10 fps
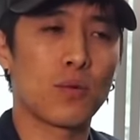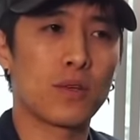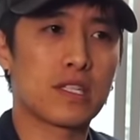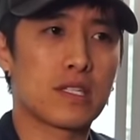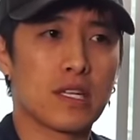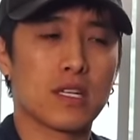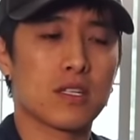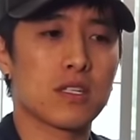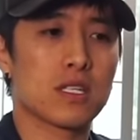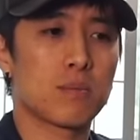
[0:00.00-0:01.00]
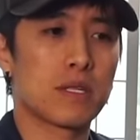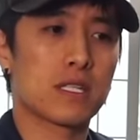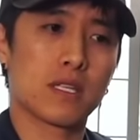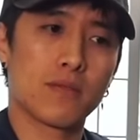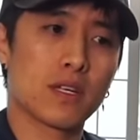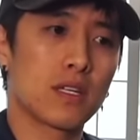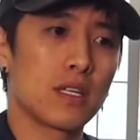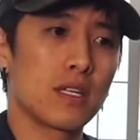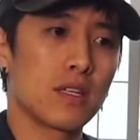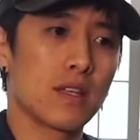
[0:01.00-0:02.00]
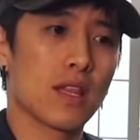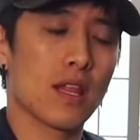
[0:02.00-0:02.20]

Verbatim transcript: with stickers specifically,